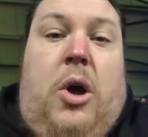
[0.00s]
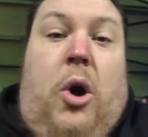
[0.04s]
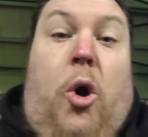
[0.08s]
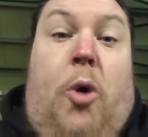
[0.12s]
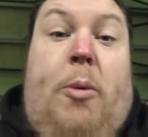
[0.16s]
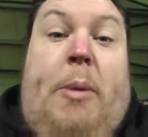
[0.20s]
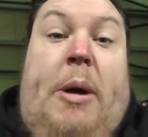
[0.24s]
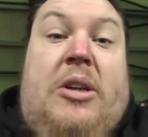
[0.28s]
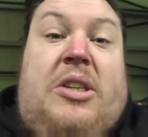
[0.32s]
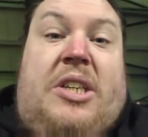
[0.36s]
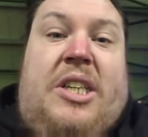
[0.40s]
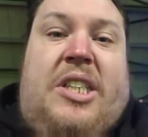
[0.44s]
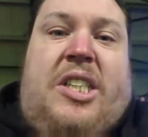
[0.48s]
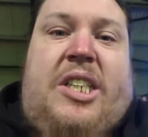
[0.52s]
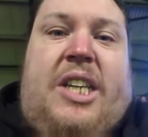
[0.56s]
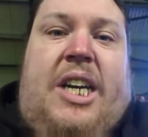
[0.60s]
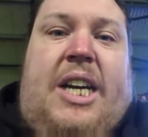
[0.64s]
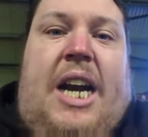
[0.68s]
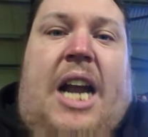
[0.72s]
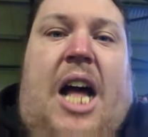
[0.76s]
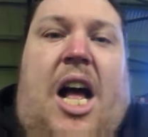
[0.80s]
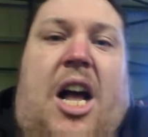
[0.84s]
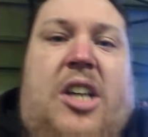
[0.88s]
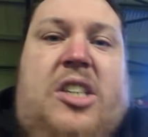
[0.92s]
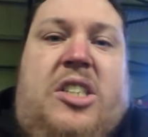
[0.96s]
Almost into the
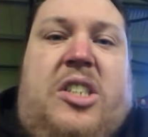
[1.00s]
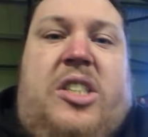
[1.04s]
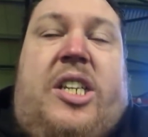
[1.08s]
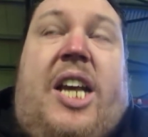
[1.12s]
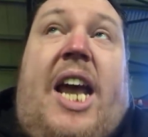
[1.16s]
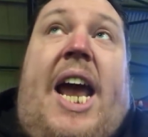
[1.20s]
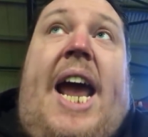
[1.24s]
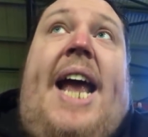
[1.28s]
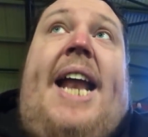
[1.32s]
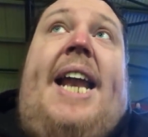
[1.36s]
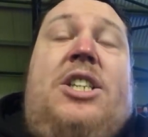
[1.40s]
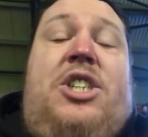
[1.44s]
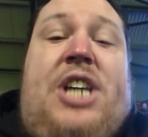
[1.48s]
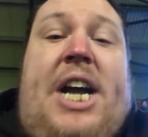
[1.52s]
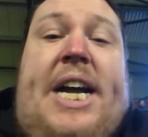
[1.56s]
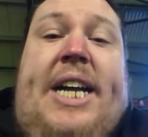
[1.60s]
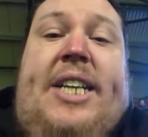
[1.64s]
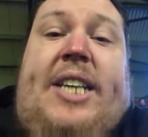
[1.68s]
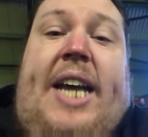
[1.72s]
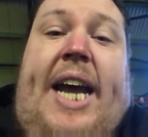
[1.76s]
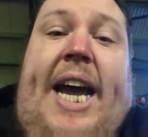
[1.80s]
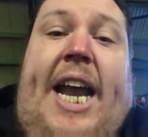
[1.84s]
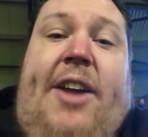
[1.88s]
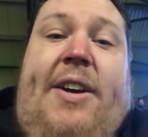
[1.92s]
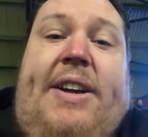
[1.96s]
last 10. Jack
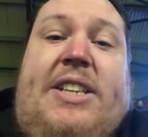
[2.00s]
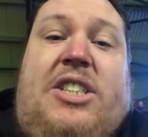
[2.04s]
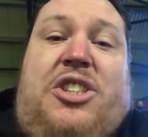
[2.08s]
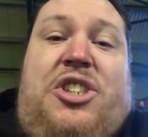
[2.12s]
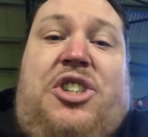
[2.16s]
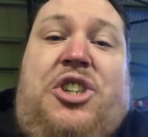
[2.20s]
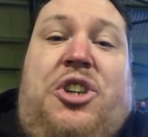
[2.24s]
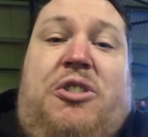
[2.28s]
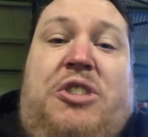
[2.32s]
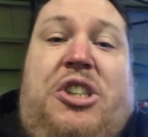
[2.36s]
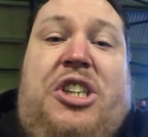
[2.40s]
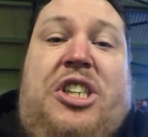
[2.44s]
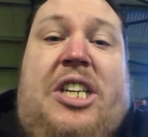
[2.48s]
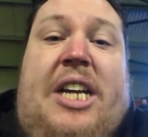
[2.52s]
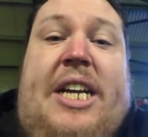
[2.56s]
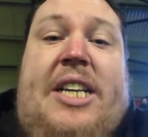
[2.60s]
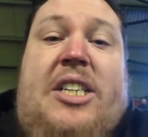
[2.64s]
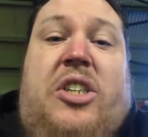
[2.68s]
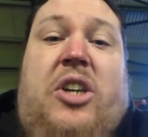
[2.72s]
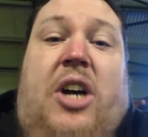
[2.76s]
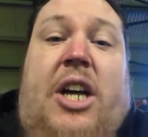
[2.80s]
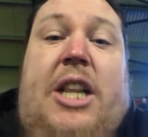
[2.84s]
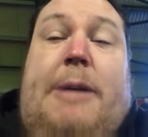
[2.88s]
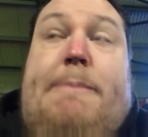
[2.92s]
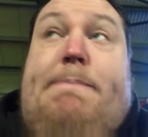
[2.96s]
Taylor has the shot just
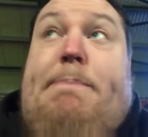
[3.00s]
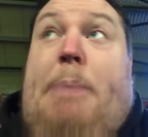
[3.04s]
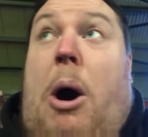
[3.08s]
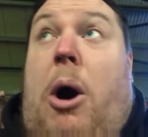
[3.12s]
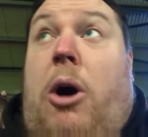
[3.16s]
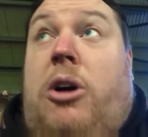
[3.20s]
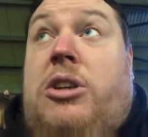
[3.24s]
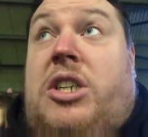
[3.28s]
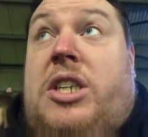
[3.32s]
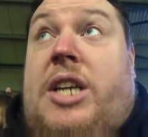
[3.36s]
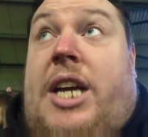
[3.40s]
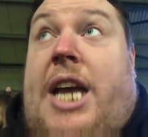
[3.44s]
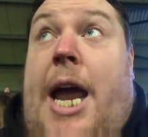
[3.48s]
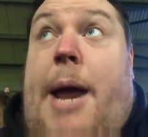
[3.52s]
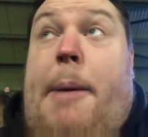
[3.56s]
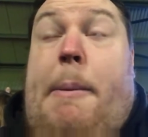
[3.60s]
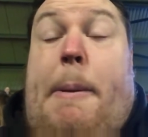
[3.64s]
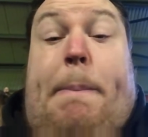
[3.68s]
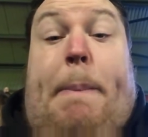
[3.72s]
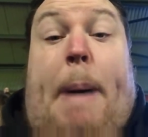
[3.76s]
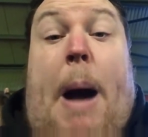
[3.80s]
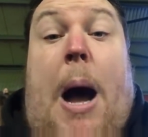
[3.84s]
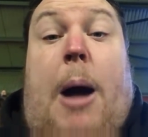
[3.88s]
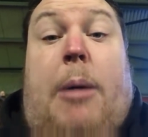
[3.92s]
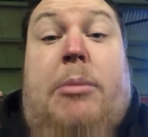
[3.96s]
outside the box. Keeper
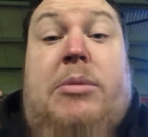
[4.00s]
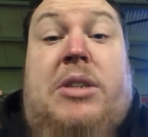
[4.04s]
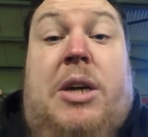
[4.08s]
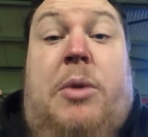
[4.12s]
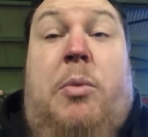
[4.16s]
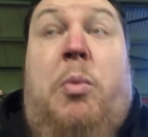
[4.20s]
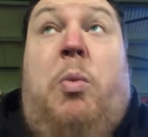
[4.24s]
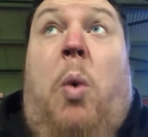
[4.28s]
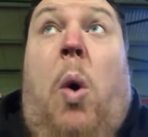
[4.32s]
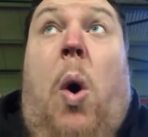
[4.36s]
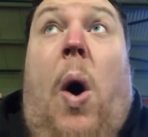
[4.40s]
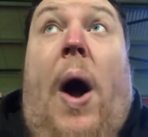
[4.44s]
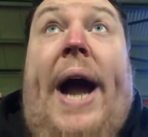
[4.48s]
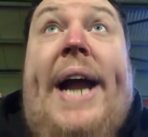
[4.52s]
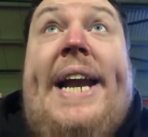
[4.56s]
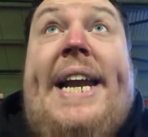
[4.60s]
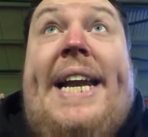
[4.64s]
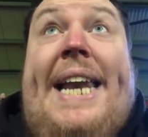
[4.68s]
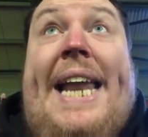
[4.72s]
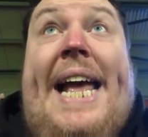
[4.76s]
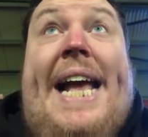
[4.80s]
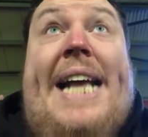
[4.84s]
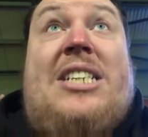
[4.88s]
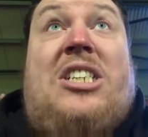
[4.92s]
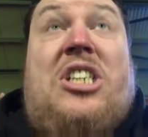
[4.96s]
palms it wide.
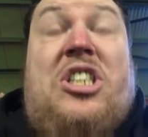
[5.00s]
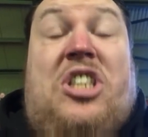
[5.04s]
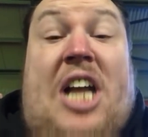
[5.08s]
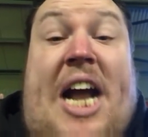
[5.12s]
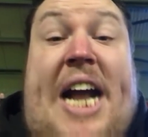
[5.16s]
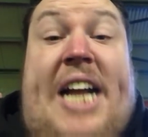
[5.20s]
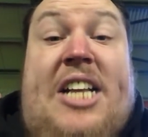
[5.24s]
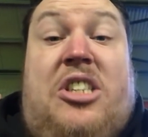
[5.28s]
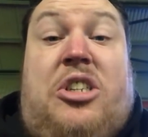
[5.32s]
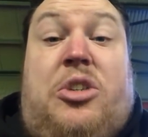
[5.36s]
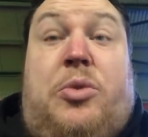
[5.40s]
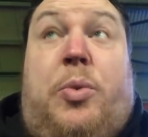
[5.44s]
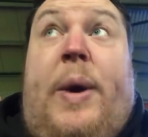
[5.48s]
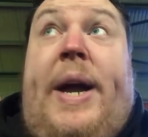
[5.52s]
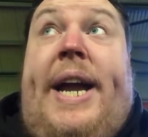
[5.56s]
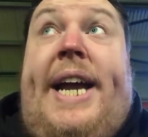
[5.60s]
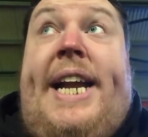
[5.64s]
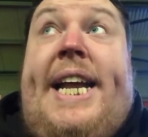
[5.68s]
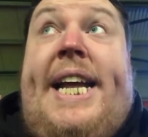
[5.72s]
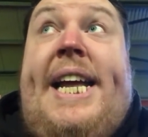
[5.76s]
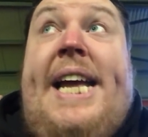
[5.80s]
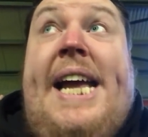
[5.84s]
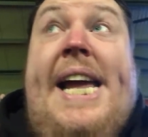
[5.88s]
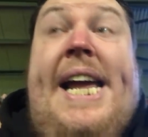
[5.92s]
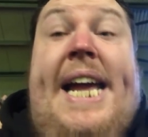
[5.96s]
Lands it down
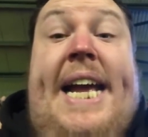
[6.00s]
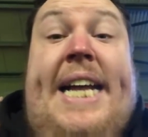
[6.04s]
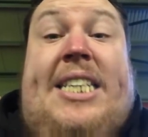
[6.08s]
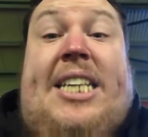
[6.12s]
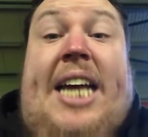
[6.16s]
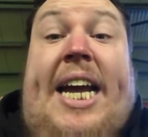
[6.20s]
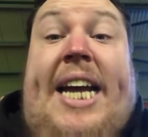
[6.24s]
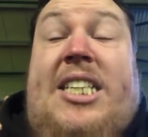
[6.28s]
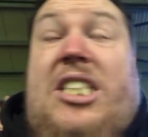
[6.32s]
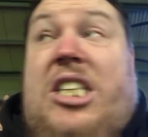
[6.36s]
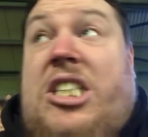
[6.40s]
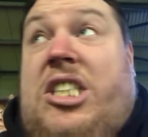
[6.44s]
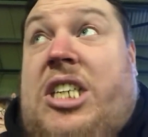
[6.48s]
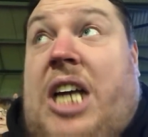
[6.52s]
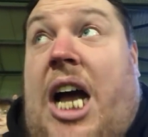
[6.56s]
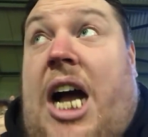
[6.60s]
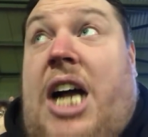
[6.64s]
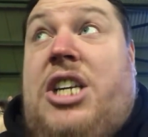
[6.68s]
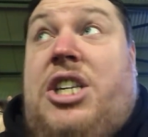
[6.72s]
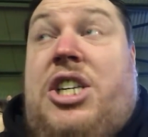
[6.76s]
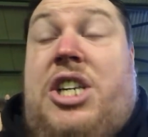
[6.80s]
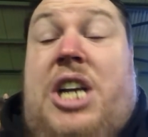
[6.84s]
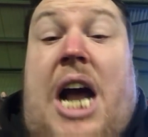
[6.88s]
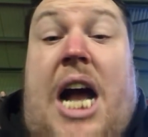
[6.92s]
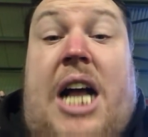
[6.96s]
Sweeney. He takes a
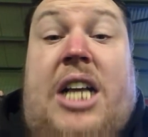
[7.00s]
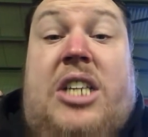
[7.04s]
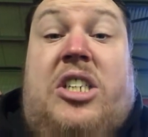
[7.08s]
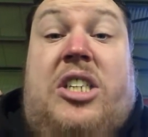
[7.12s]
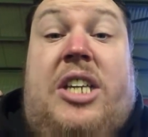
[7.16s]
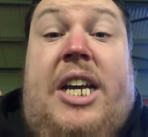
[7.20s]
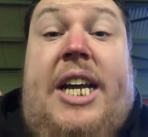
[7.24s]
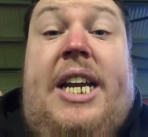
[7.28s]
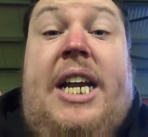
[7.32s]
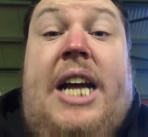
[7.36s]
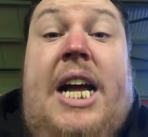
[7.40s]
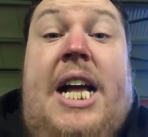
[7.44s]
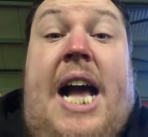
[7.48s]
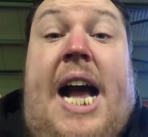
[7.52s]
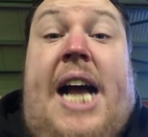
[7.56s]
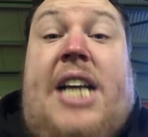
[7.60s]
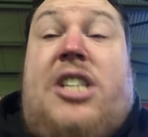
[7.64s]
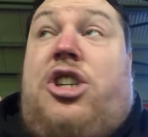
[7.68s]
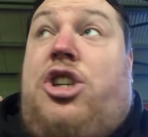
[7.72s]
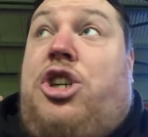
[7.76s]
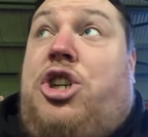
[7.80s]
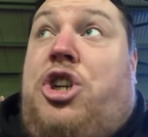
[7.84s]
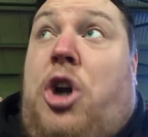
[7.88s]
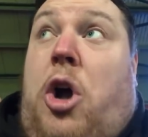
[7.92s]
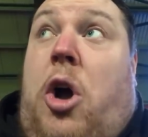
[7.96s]
touch, cuts in, has
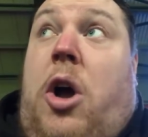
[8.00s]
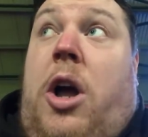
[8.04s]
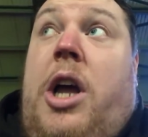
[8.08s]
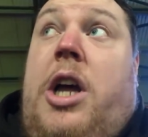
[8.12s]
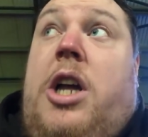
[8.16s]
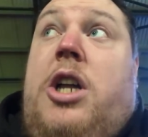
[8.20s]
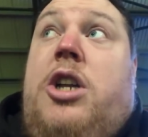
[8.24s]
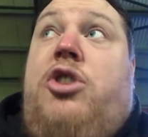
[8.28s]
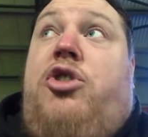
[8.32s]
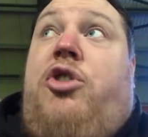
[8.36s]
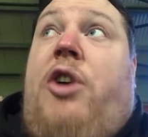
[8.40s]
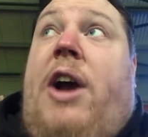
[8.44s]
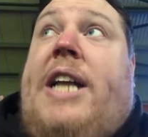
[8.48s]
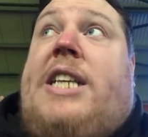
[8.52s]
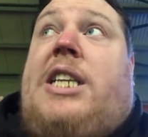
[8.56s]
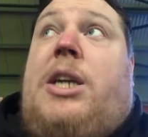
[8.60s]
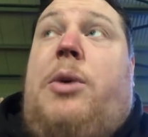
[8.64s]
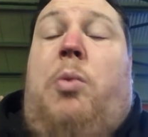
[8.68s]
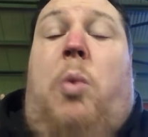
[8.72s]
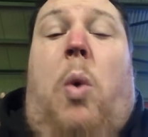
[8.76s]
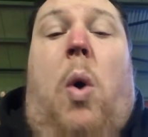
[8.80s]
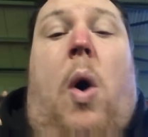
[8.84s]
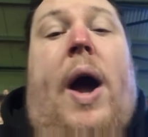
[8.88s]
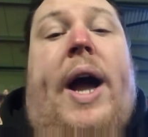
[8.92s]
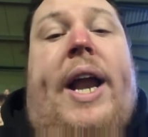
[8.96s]
a shot, drags it
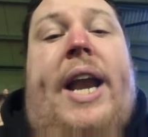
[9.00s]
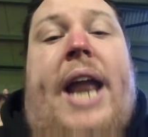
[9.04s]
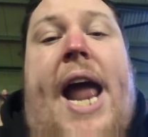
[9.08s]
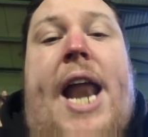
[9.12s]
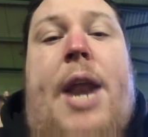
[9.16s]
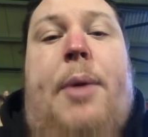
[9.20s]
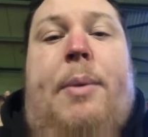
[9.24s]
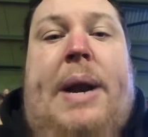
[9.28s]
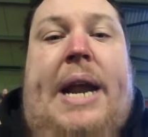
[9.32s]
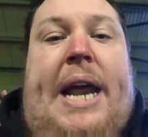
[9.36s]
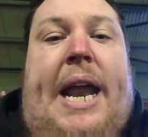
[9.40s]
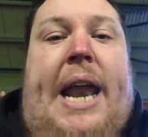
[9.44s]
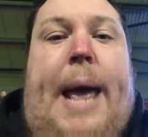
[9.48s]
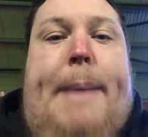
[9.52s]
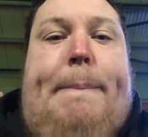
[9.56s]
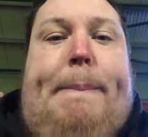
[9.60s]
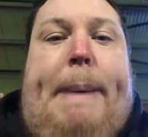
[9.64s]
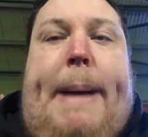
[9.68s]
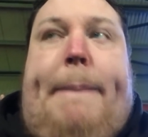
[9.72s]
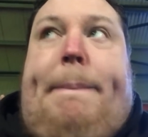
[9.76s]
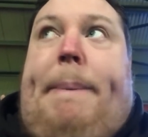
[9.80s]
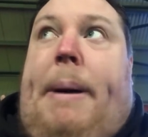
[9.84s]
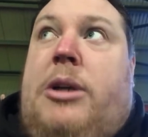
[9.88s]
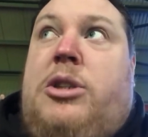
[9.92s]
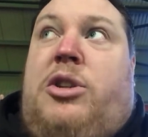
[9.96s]
wide. Anyone at that
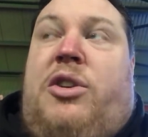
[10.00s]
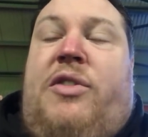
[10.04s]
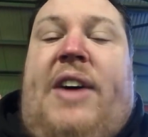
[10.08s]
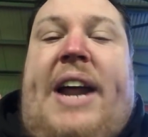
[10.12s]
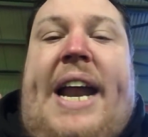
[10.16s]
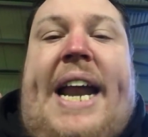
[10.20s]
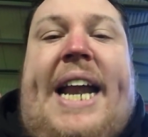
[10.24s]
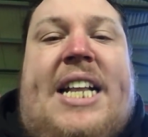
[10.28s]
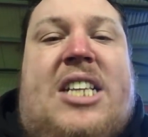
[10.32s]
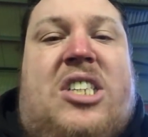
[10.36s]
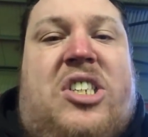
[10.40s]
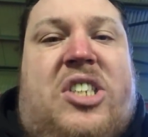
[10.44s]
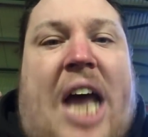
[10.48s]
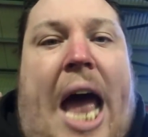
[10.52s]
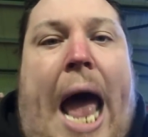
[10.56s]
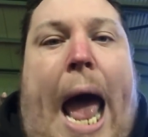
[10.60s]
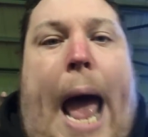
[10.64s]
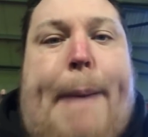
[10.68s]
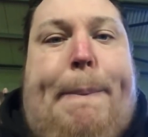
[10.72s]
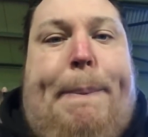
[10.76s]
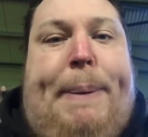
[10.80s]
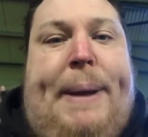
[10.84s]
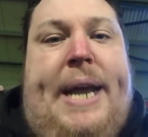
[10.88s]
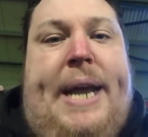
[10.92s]
back post will be able to tap